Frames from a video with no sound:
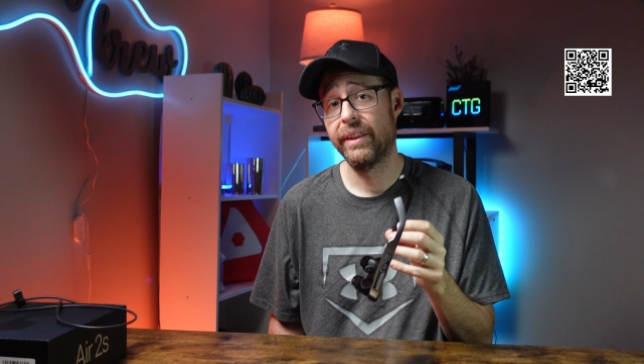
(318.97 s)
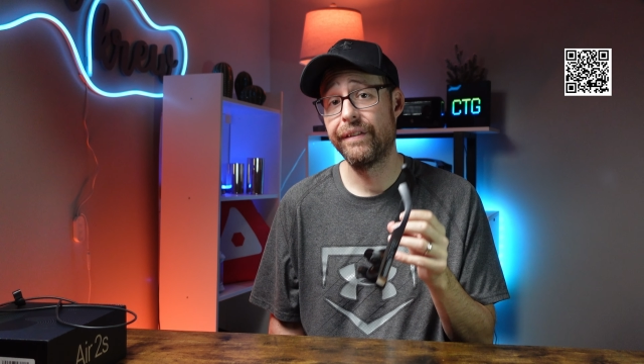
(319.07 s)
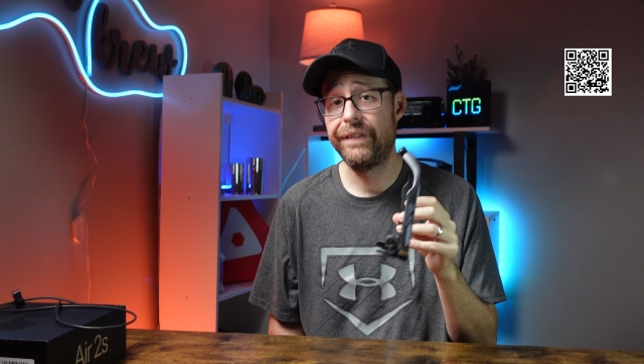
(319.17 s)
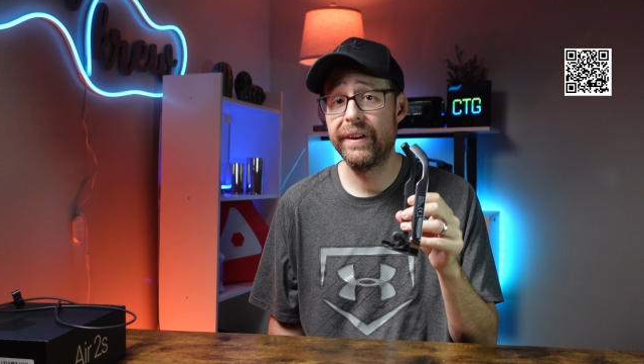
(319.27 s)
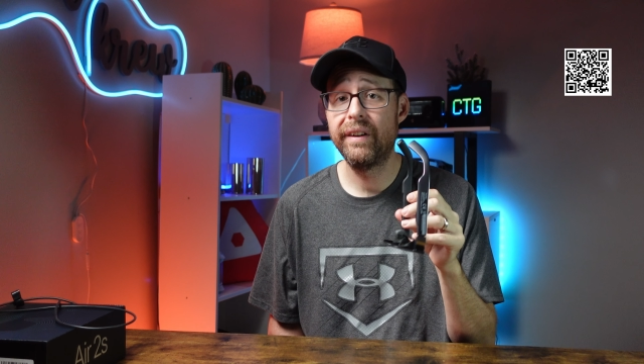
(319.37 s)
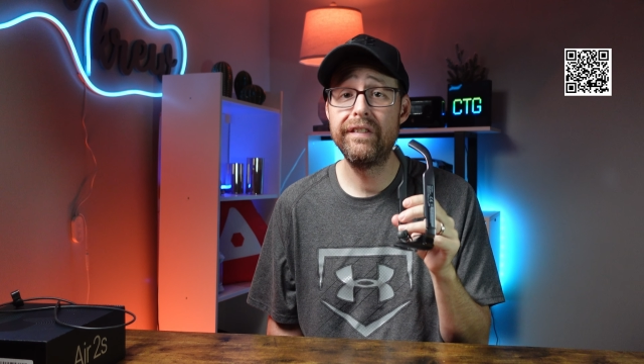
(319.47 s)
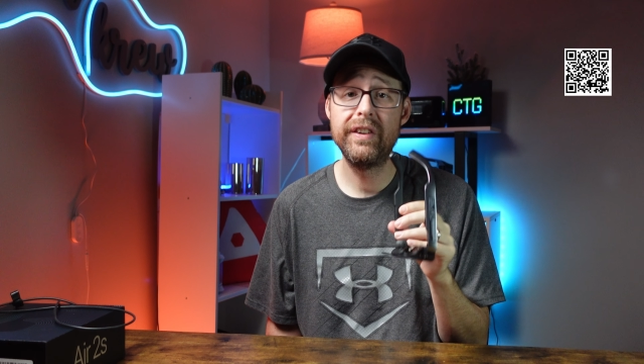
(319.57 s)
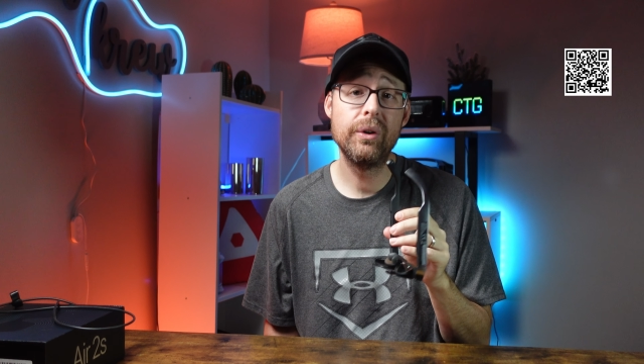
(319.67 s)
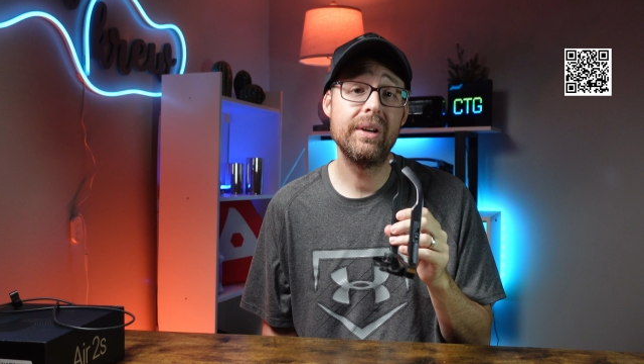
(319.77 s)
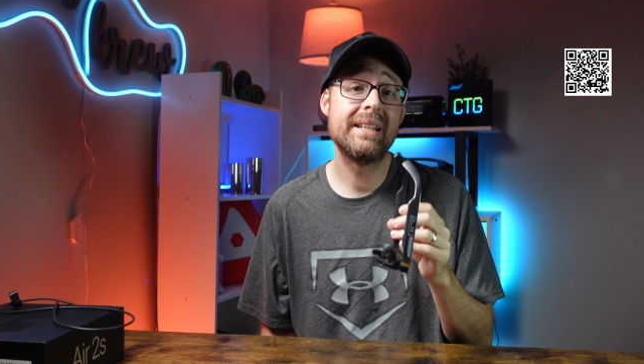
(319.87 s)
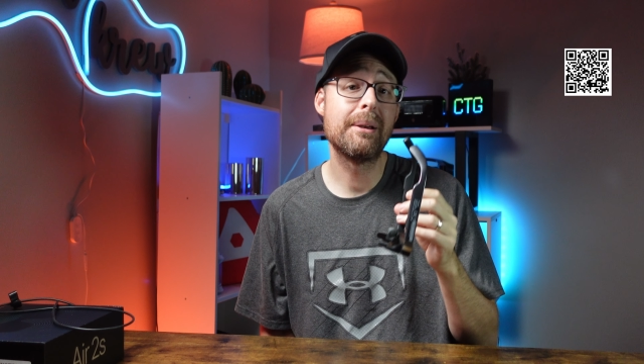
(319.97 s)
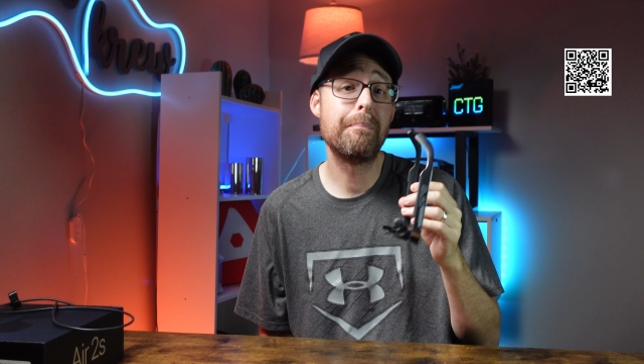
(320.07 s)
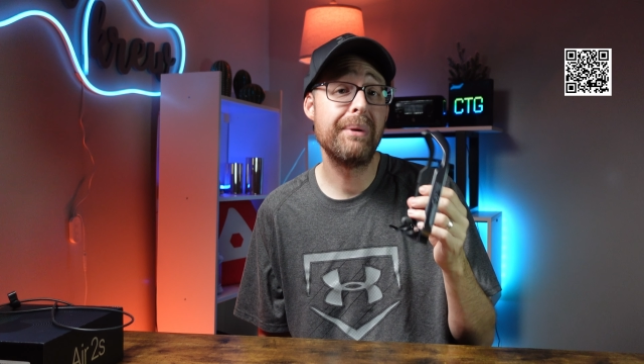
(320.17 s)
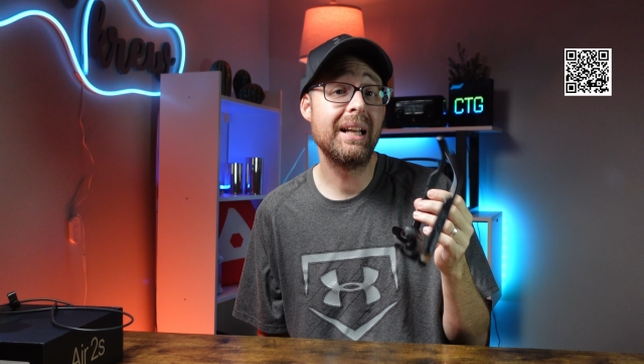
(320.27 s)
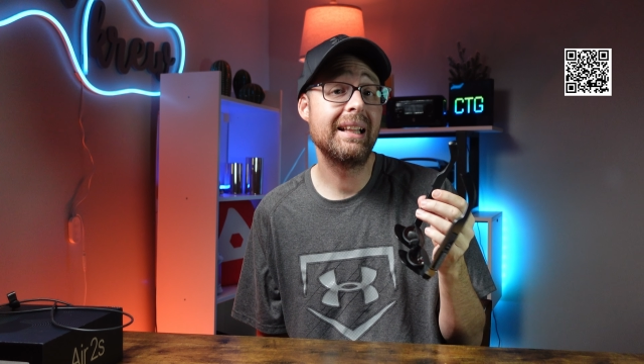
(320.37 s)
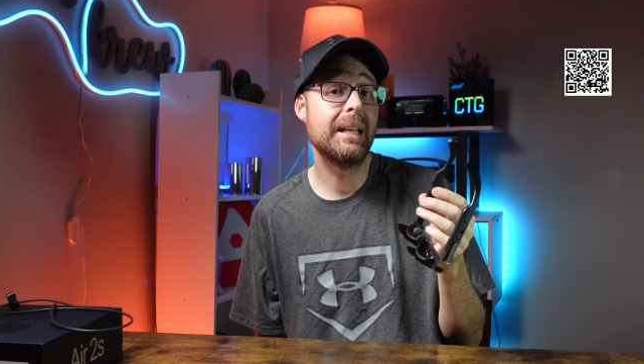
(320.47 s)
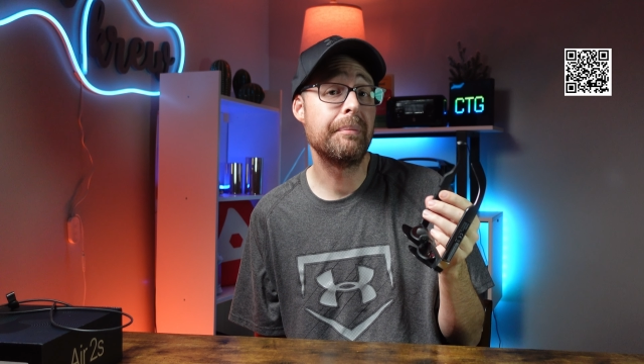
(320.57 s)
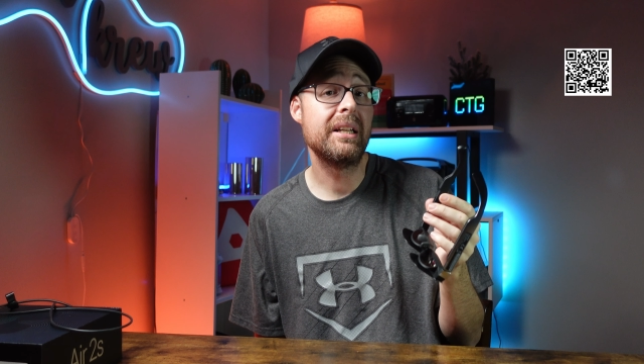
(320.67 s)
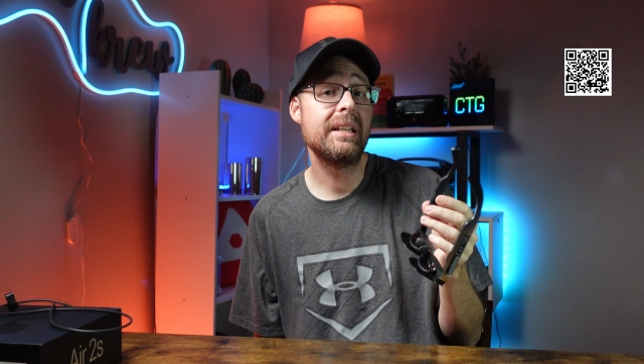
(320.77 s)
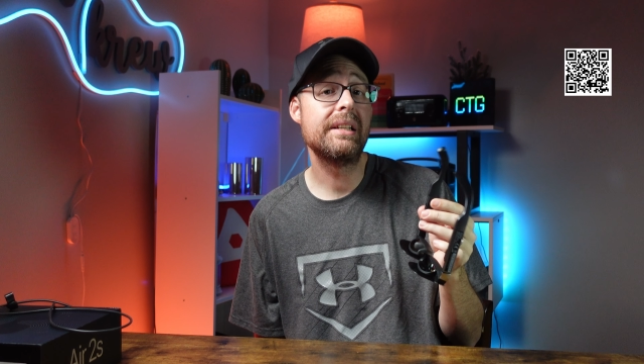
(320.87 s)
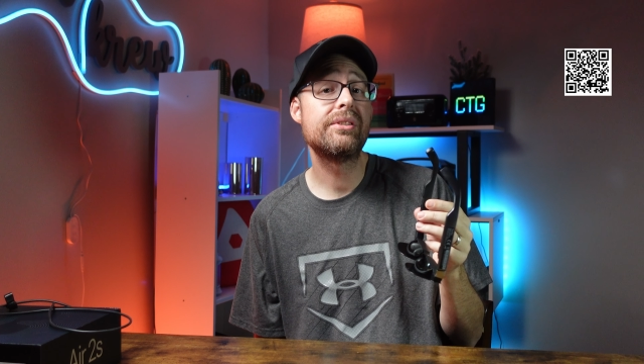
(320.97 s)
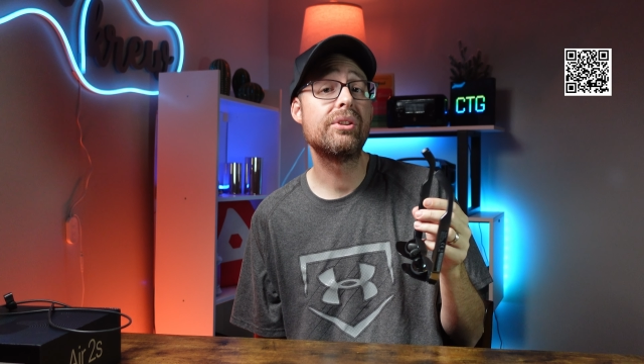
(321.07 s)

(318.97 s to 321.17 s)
The field of view is a bit limited,